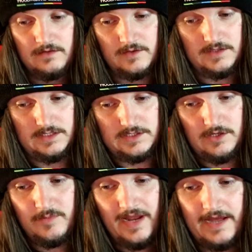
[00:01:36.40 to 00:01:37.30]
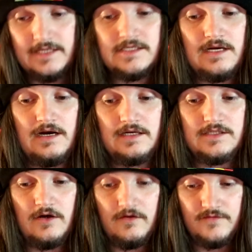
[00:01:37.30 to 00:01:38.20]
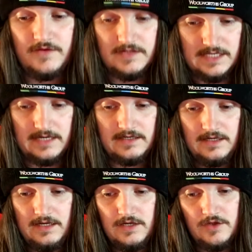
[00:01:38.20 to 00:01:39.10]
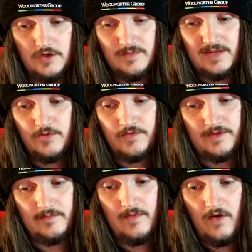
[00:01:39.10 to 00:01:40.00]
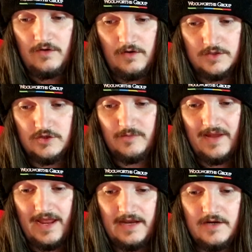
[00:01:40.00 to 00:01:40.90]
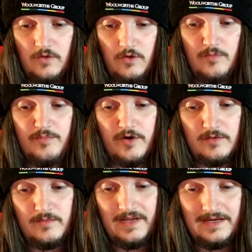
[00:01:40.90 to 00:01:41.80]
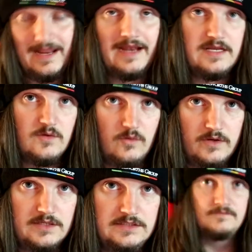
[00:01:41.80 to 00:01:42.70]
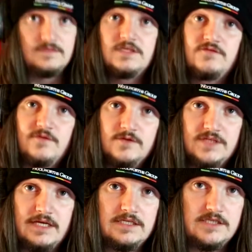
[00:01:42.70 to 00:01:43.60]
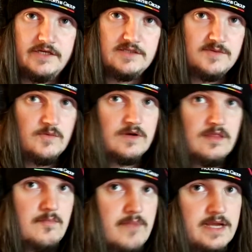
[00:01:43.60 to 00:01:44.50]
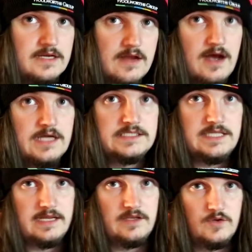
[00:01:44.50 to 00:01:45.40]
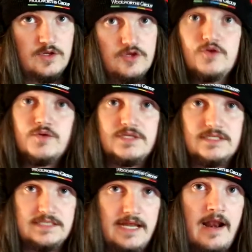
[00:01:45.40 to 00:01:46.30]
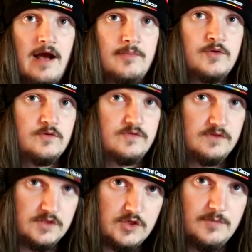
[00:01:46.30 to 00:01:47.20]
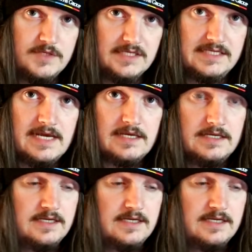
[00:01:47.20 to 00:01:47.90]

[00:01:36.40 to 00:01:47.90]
Look at the top X cards of your deck. You may put them on top and or bottom in any order. This feels like it's going to be one of the main cards that you can use to set up the top of your deck